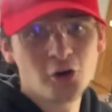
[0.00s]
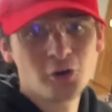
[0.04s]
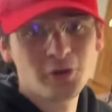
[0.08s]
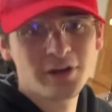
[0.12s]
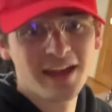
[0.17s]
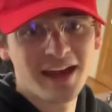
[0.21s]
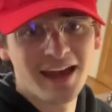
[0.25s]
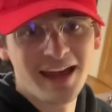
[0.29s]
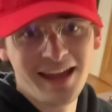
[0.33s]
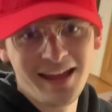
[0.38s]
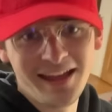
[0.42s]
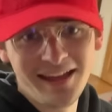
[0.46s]

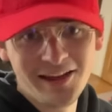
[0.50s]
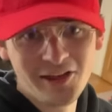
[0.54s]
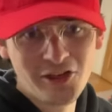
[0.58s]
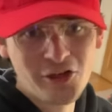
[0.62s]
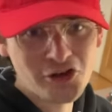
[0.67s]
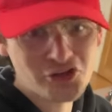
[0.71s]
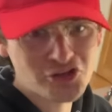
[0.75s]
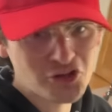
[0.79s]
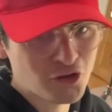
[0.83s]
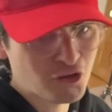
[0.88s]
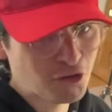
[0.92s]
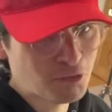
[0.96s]
Okay, is
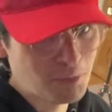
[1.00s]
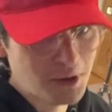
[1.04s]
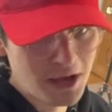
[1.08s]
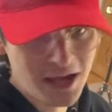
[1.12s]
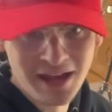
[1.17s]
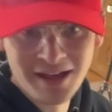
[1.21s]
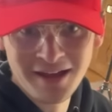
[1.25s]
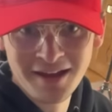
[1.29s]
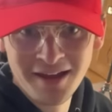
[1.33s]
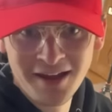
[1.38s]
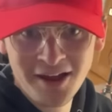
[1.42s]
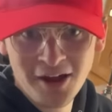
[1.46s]
it just
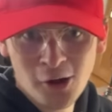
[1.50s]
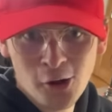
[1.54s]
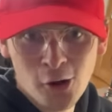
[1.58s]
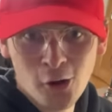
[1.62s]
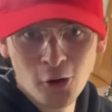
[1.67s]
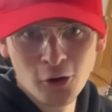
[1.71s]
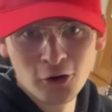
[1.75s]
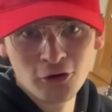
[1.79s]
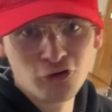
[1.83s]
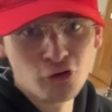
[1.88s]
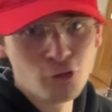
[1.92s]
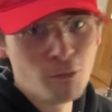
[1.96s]
me,
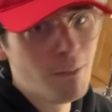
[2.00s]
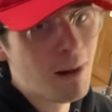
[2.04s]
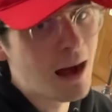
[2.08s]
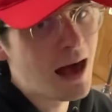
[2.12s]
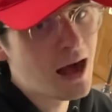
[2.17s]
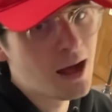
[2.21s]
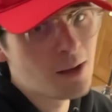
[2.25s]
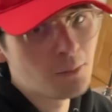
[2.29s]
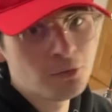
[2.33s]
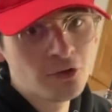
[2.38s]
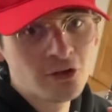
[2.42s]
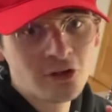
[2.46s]
or do
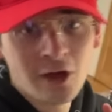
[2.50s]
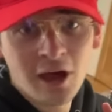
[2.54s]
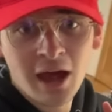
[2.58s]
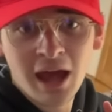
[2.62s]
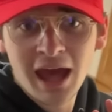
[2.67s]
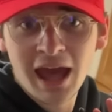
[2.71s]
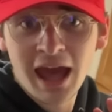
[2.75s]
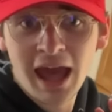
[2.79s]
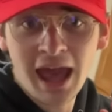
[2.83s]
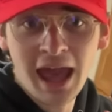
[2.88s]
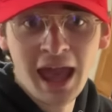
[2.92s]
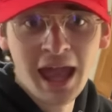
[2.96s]
moms
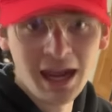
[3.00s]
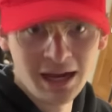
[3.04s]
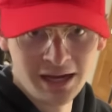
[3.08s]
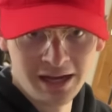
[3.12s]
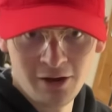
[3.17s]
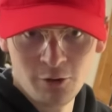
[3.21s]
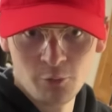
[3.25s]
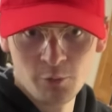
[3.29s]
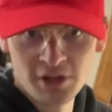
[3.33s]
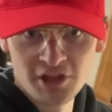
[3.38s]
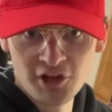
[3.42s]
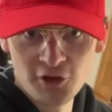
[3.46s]
hate
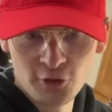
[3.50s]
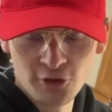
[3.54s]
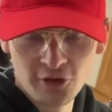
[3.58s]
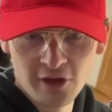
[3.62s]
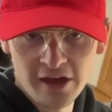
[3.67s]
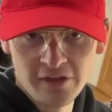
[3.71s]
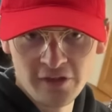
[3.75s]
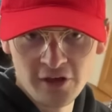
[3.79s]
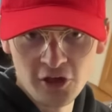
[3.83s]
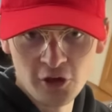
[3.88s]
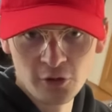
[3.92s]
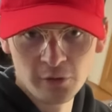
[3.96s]
it when you
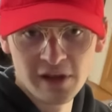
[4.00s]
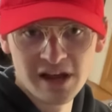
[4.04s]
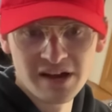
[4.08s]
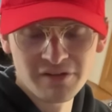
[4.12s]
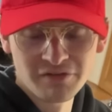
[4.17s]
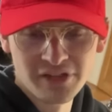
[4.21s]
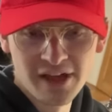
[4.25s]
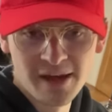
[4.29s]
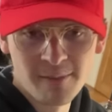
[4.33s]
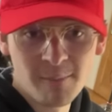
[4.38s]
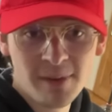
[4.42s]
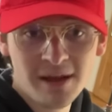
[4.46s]
say that you
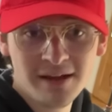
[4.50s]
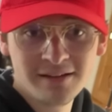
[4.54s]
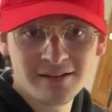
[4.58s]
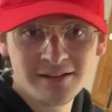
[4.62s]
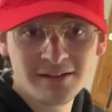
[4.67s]
love them?